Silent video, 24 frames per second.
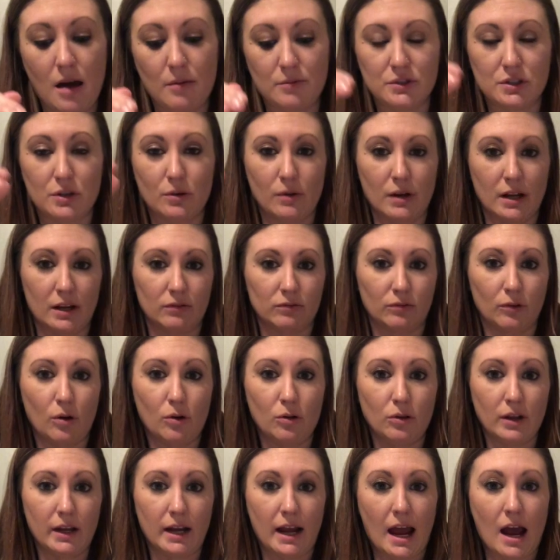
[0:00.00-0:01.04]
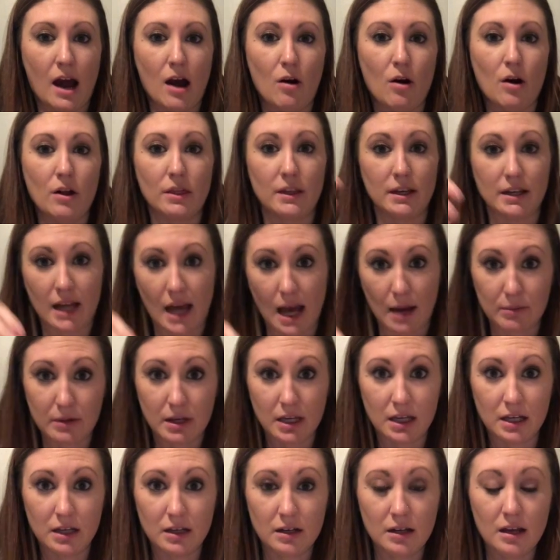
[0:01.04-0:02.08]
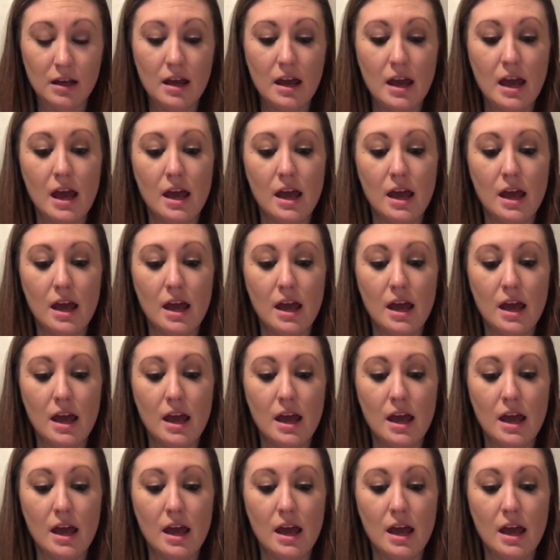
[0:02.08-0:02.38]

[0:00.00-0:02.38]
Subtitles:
So when I roll it out on the napkin,